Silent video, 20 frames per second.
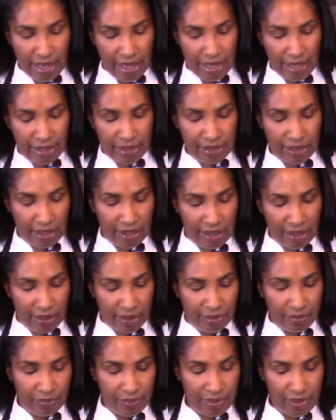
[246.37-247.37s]
and
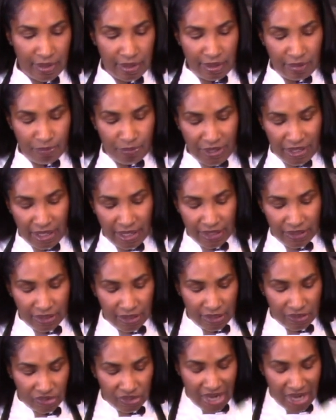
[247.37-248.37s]
begin to